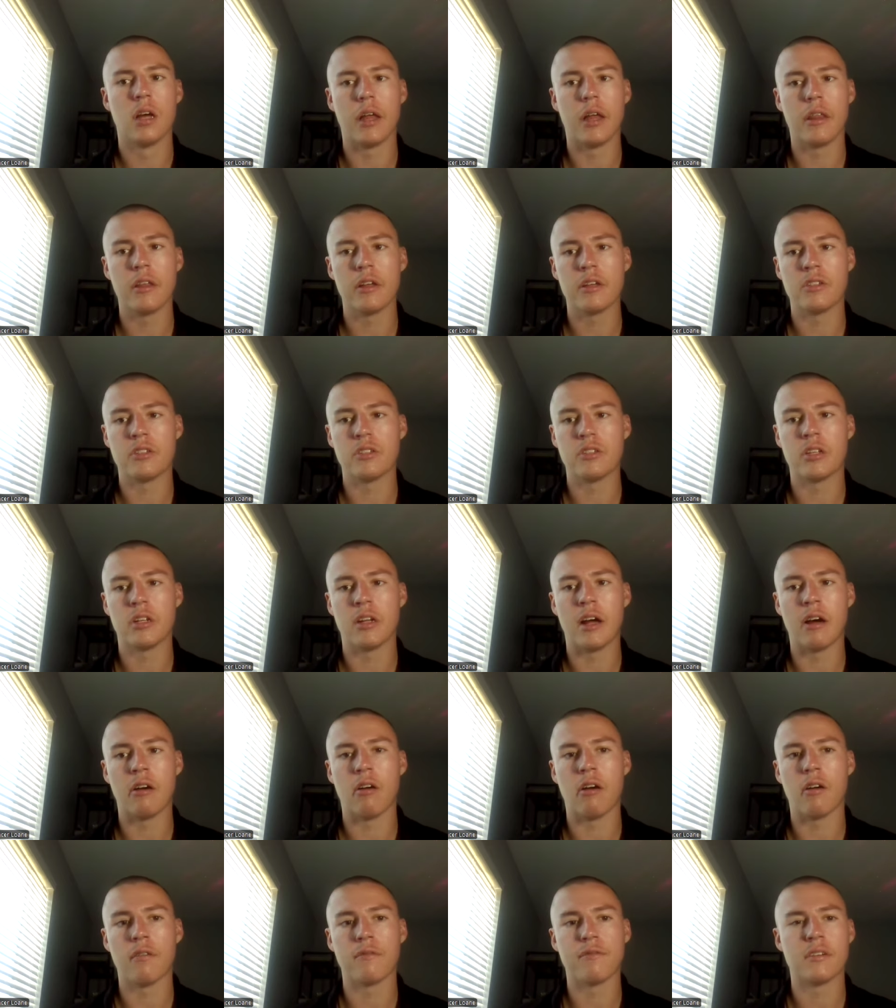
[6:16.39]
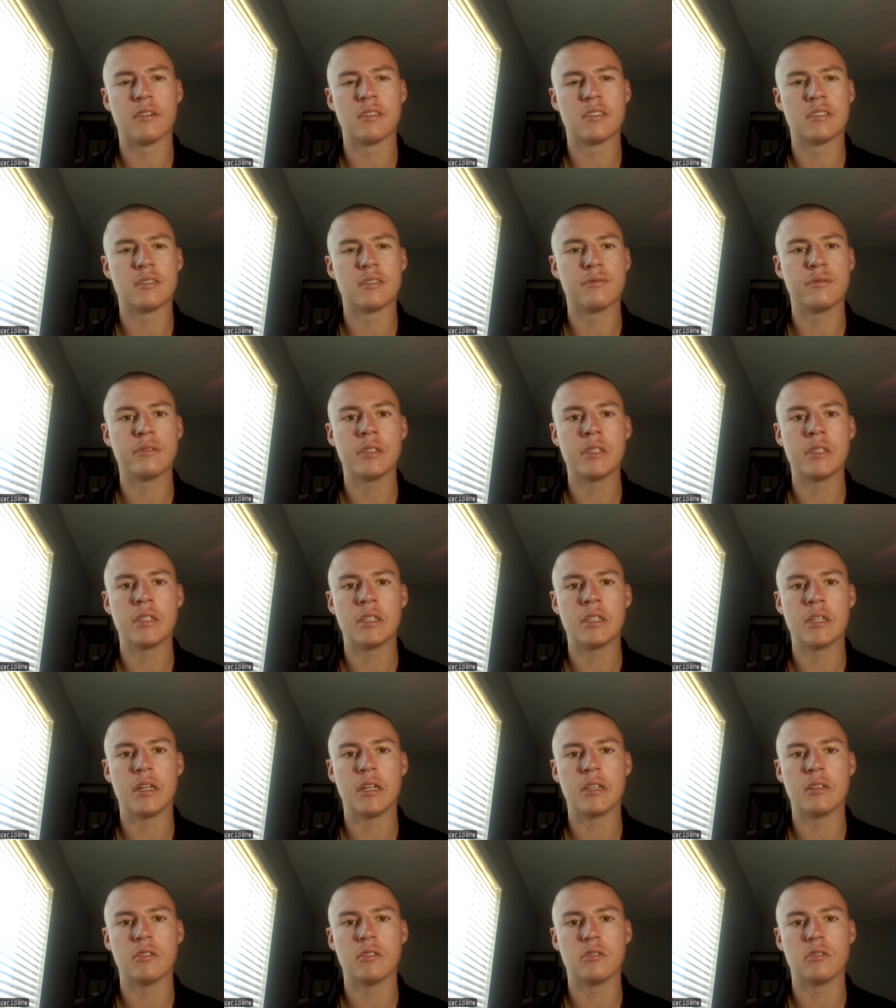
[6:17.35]
I thought he stood out
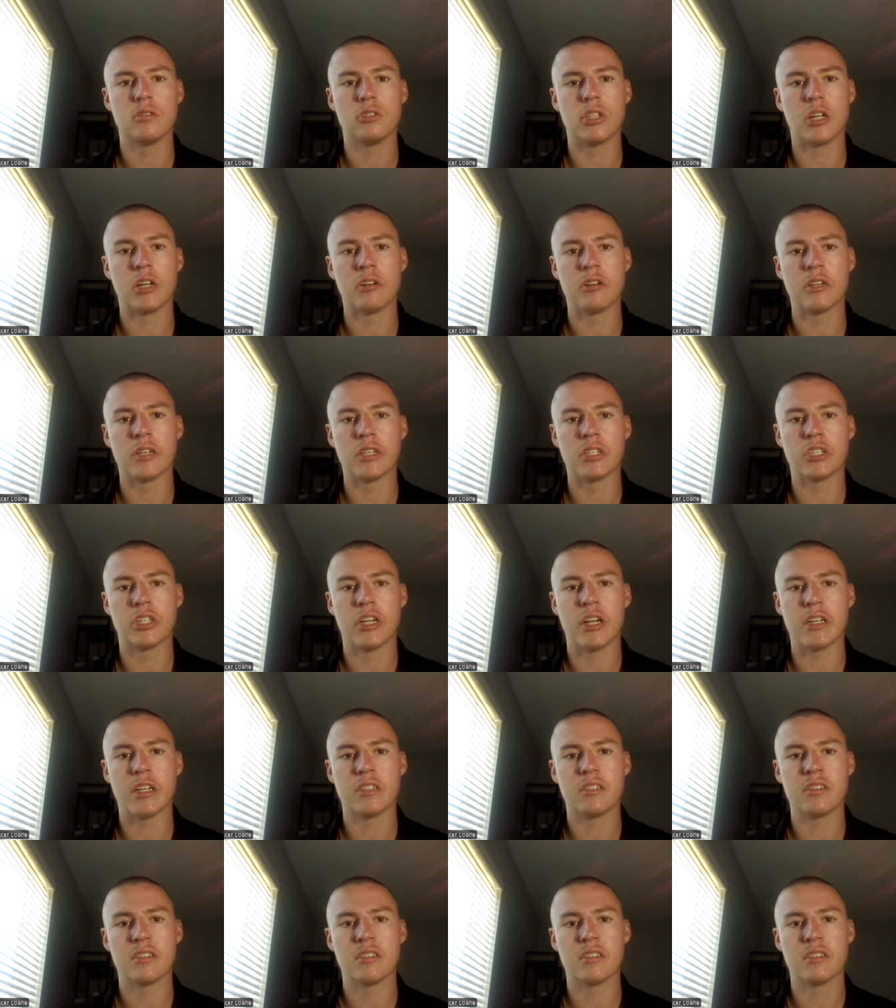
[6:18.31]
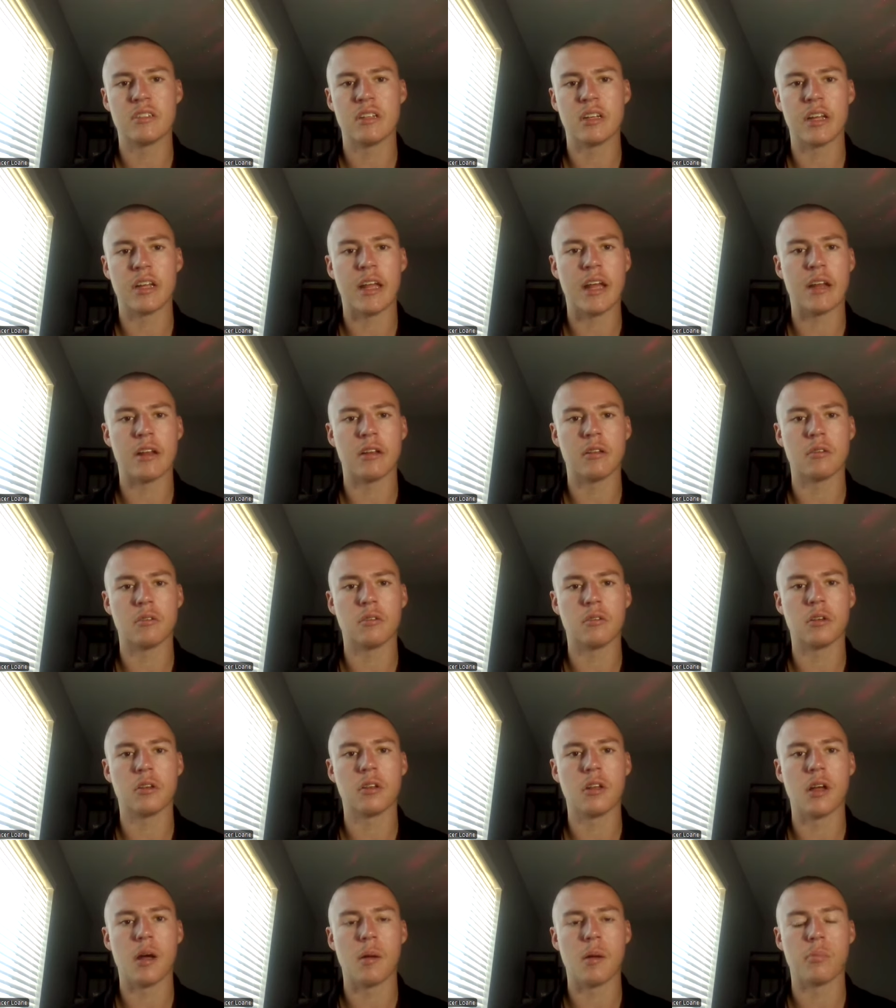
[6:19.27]
offensively and generating chances. And again, a
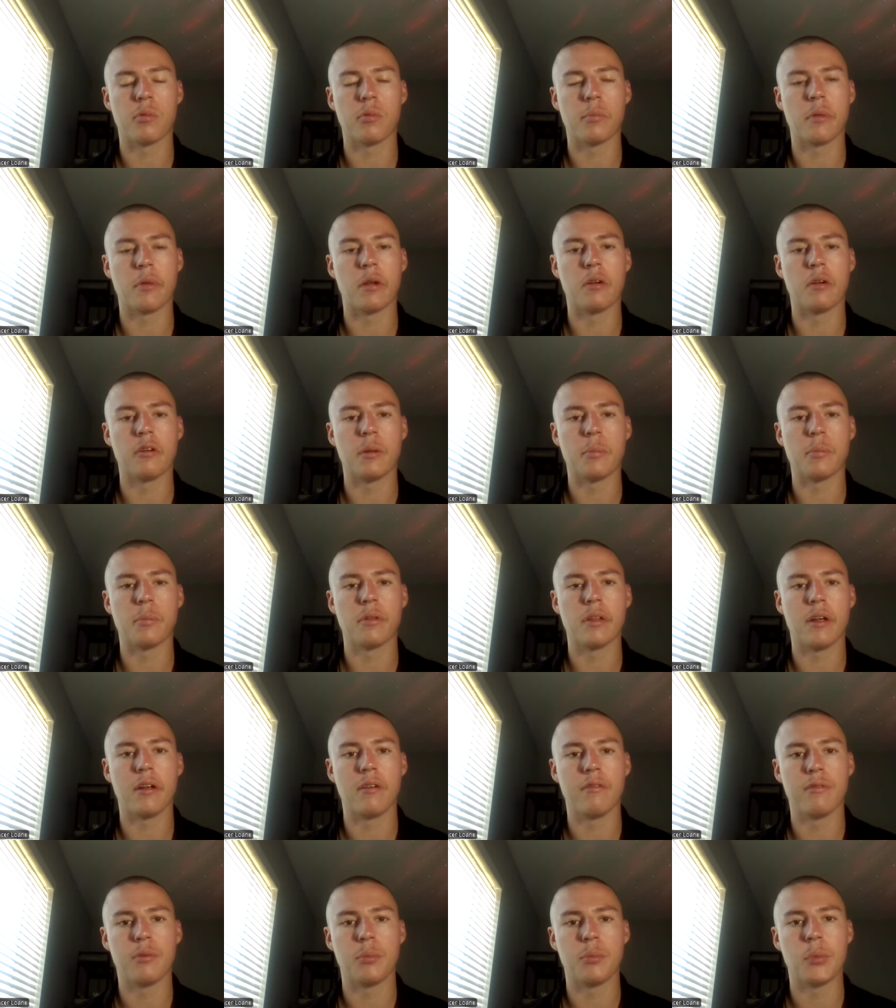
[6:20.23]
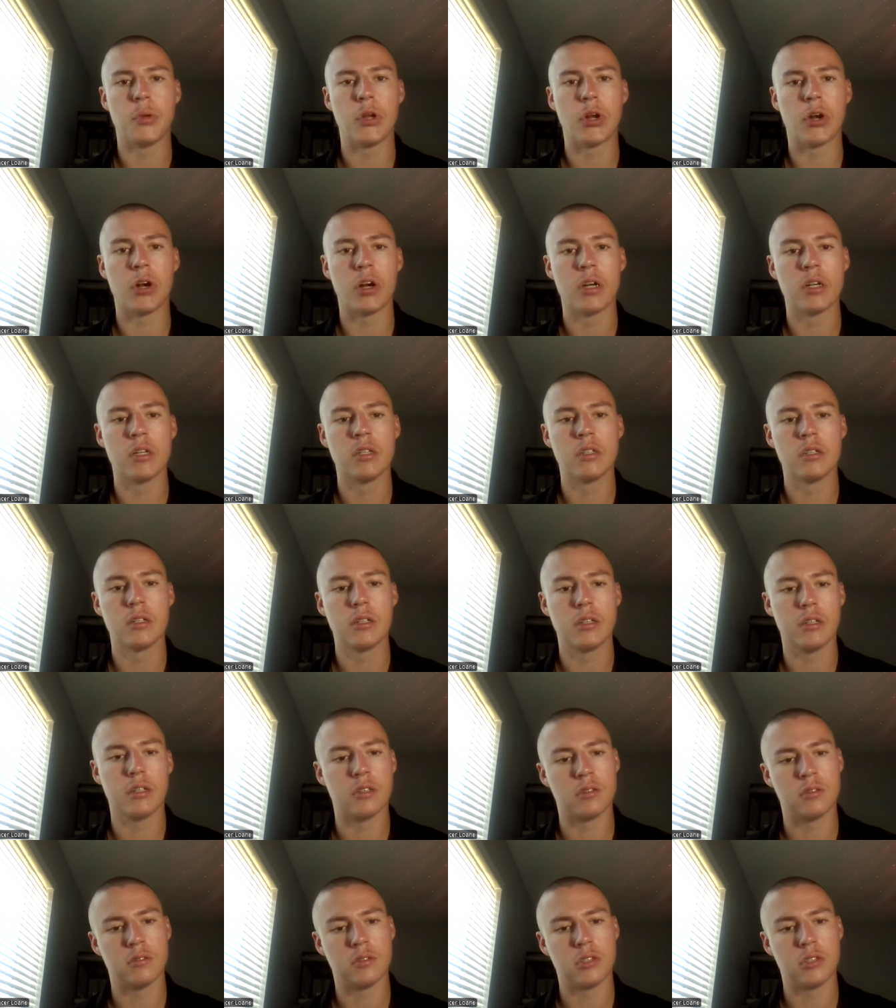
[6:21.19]
good complementary player for Bedard
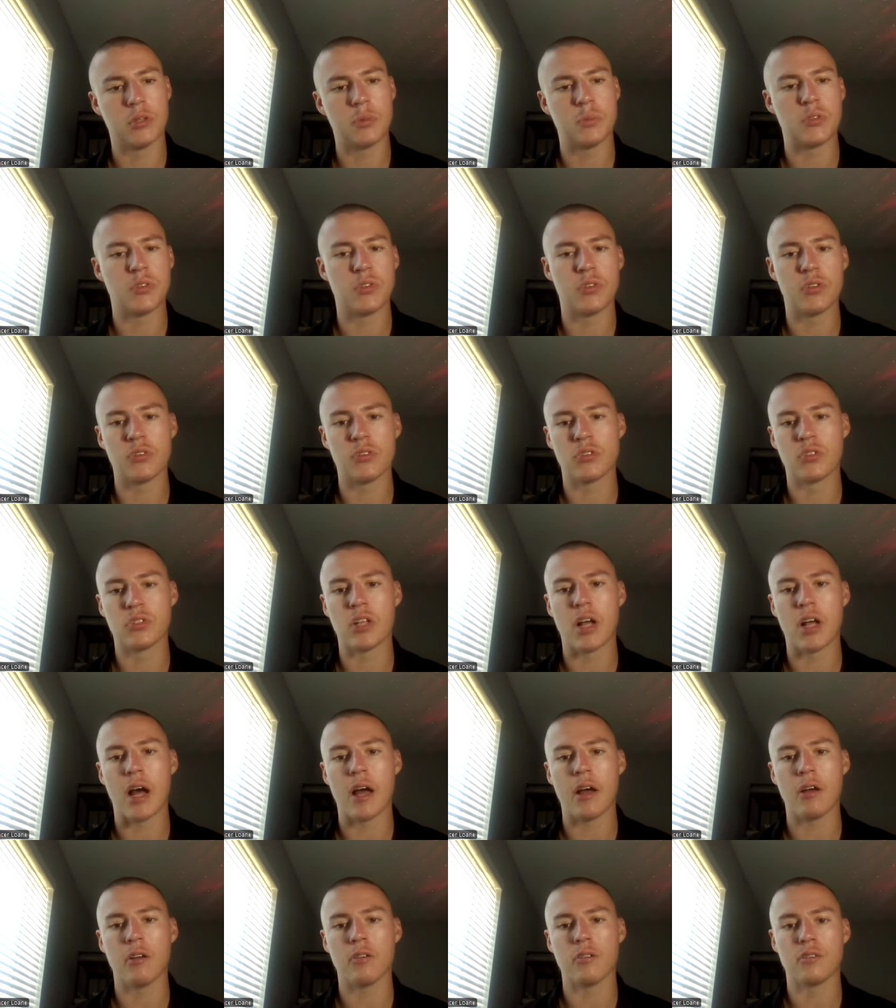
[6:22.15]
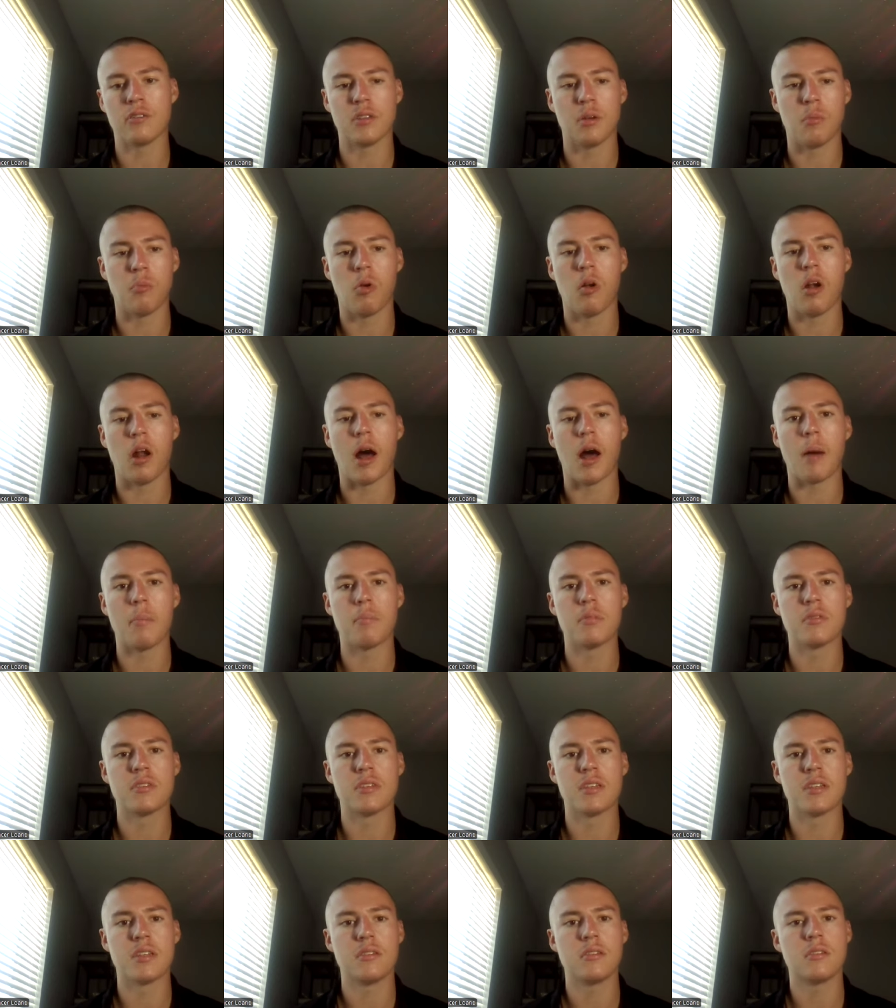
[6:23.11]
in terms of their styles, somewhat
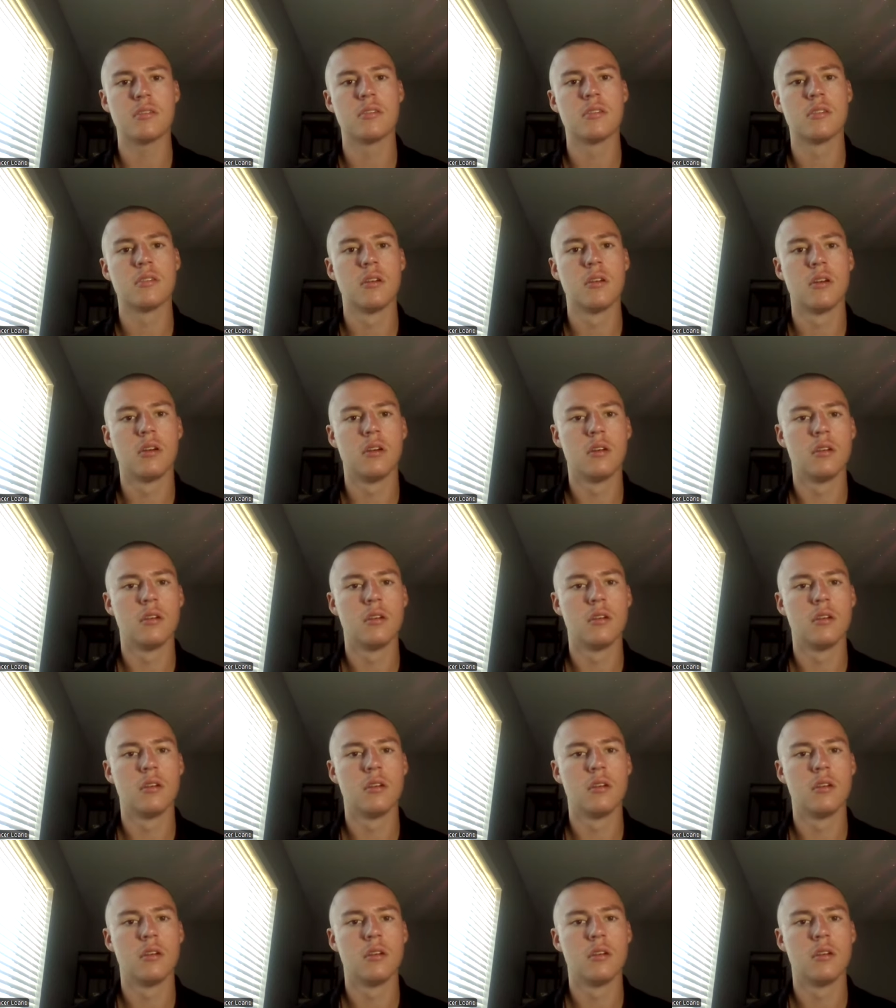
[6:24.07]
opposites.